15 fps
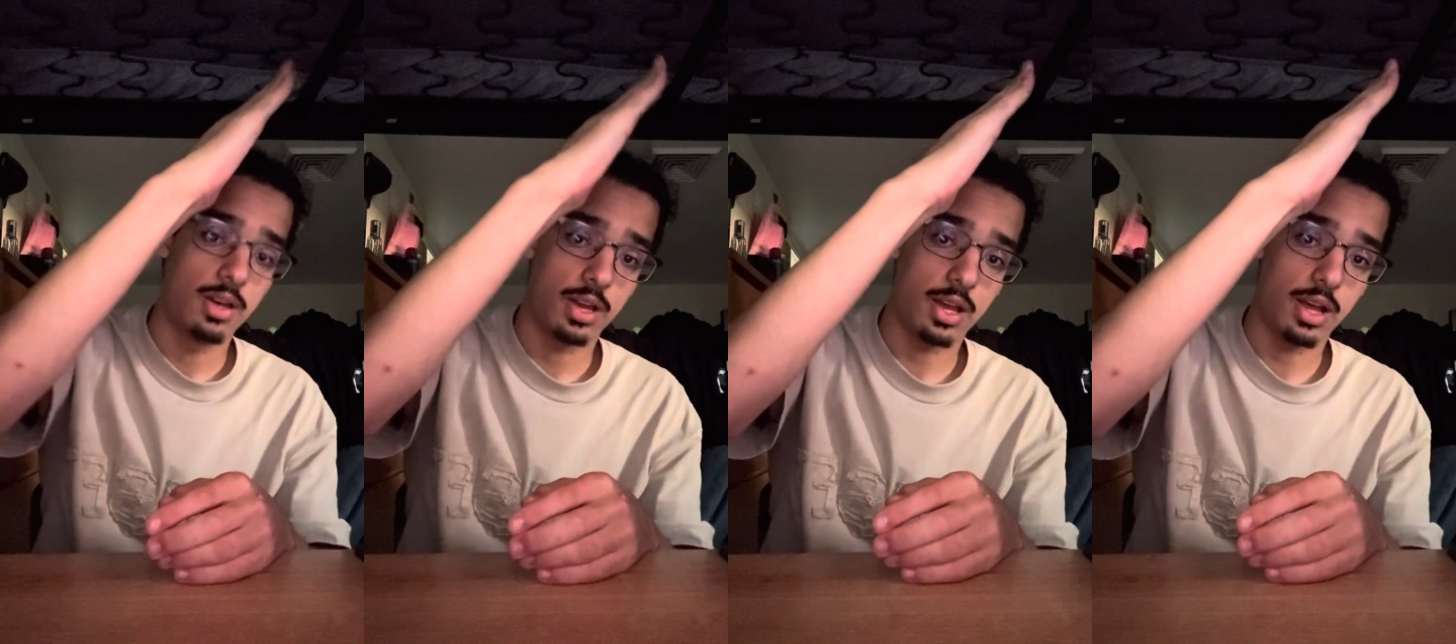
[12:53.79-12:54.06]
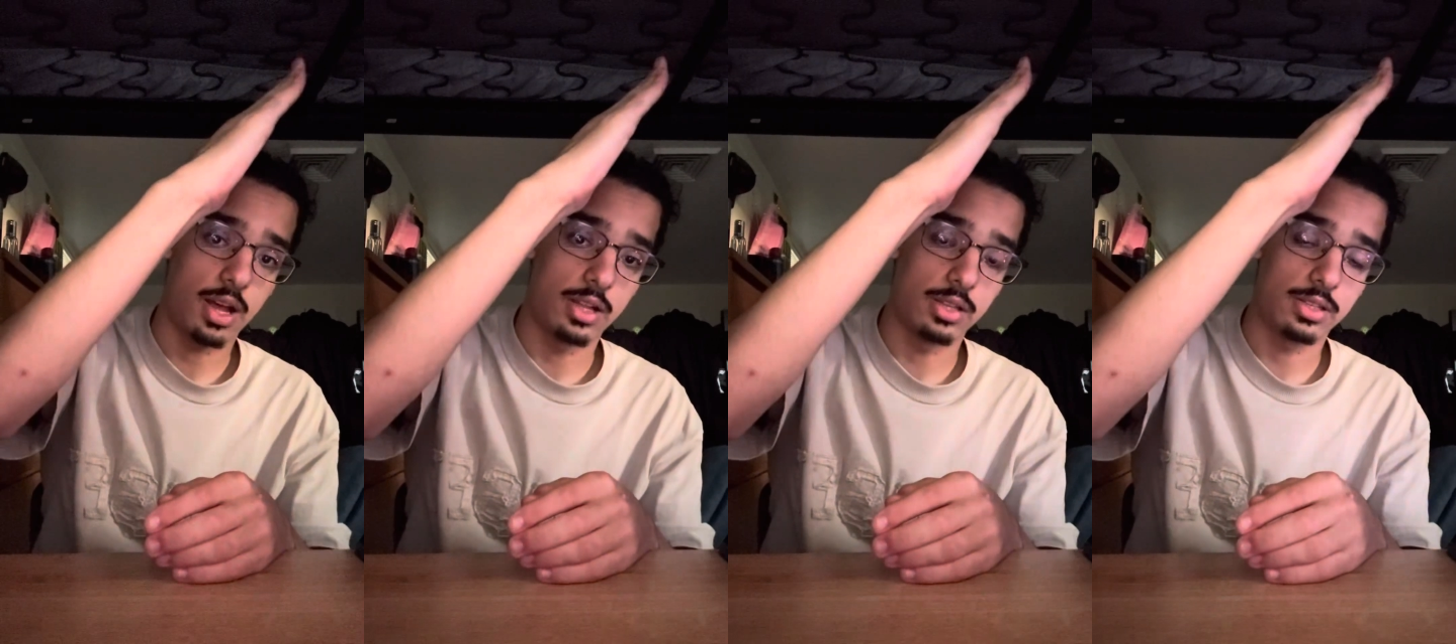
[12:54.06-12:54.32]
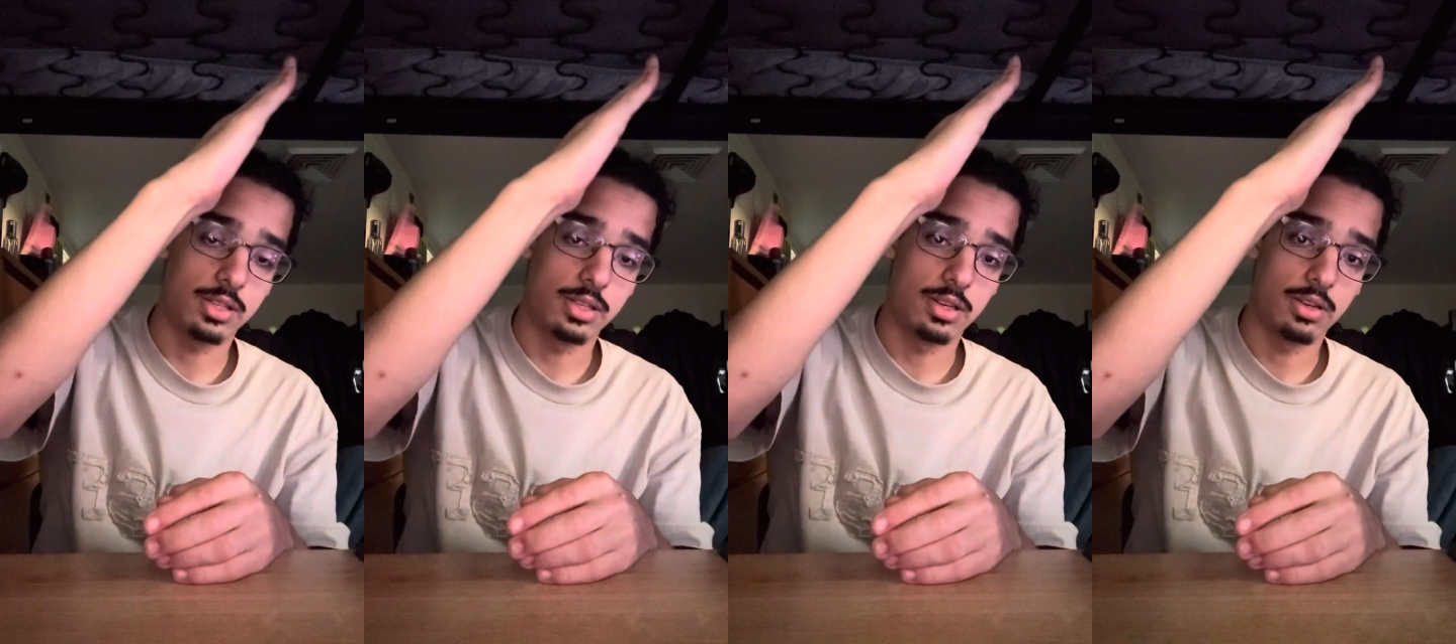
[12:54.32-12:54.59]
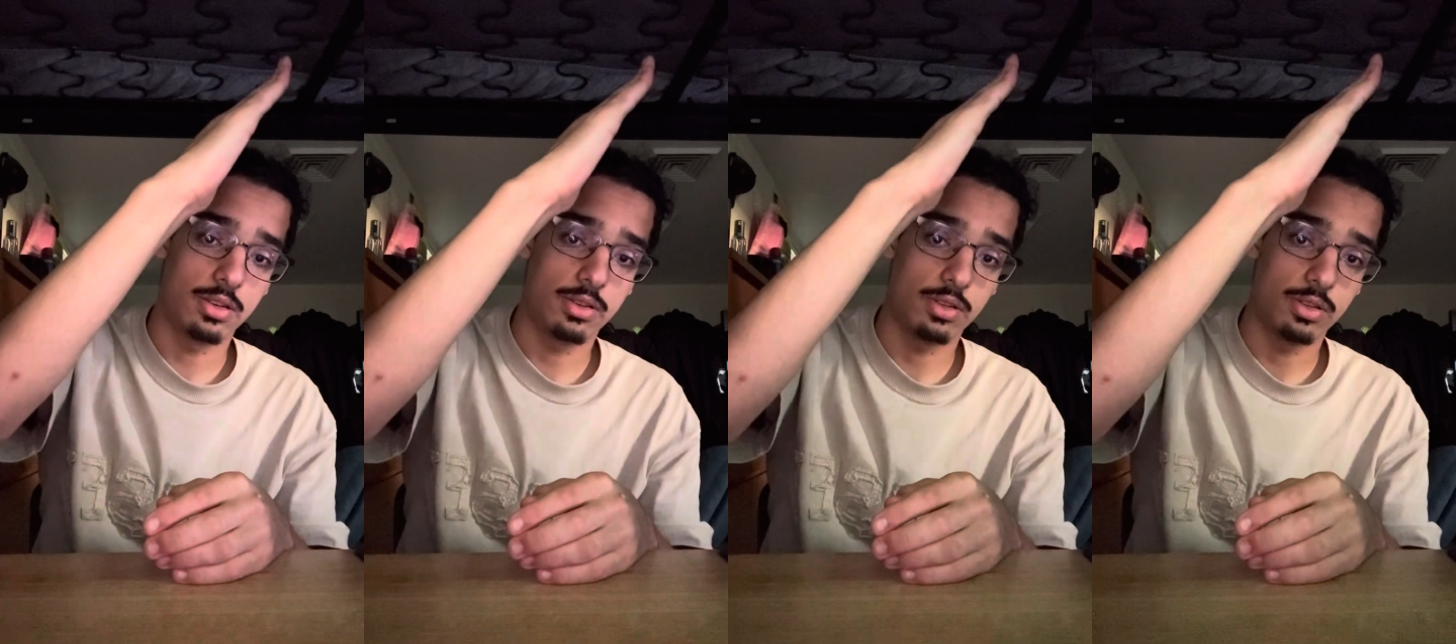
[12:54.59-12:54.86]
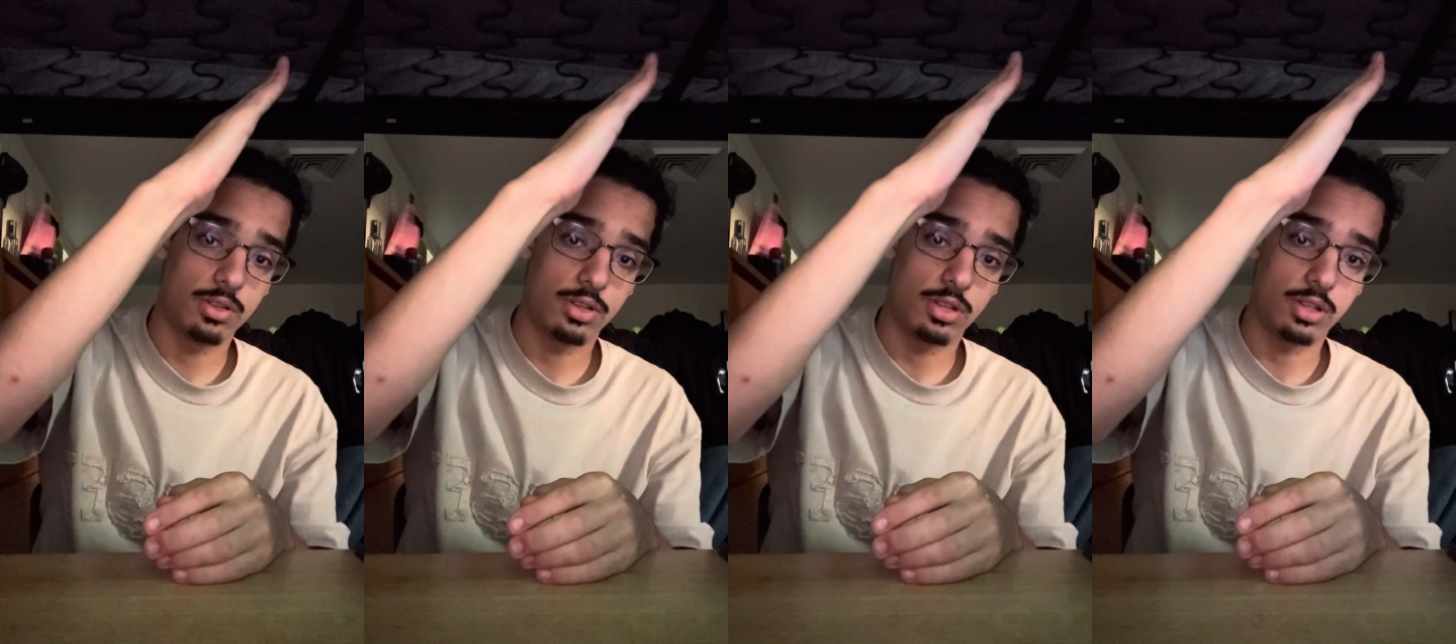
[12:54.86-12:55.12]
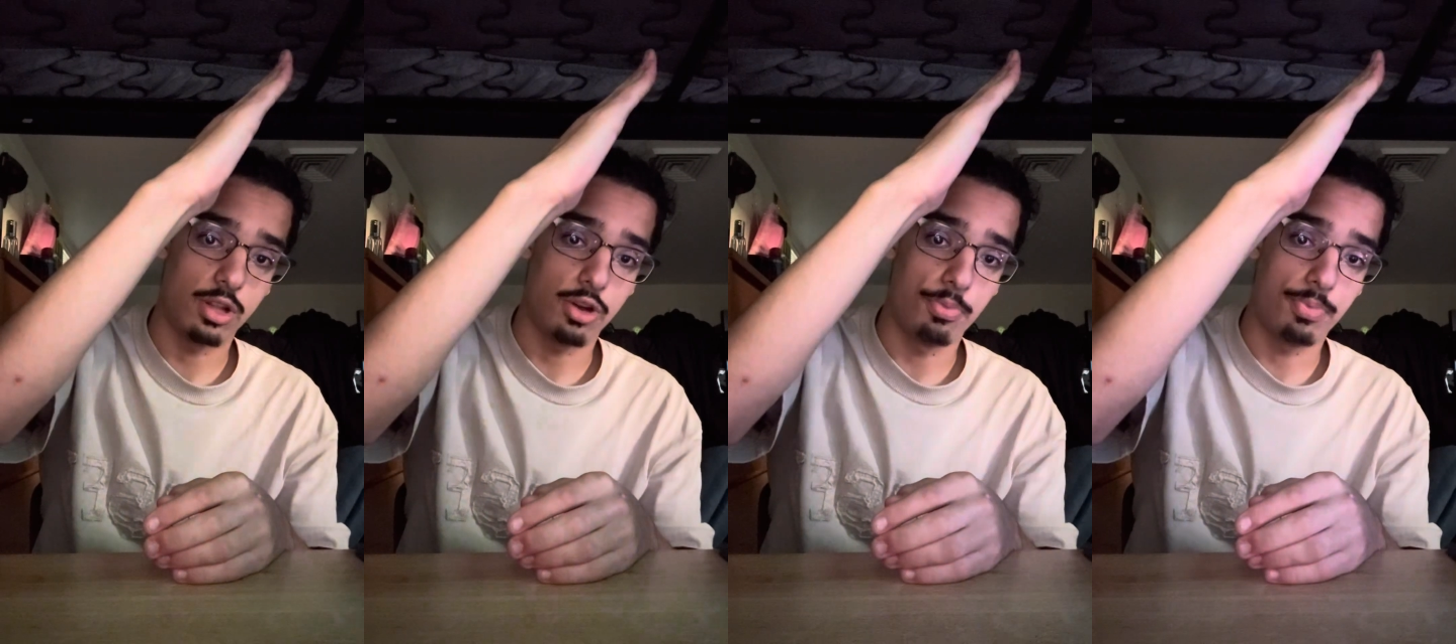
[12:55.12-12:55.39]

constant slope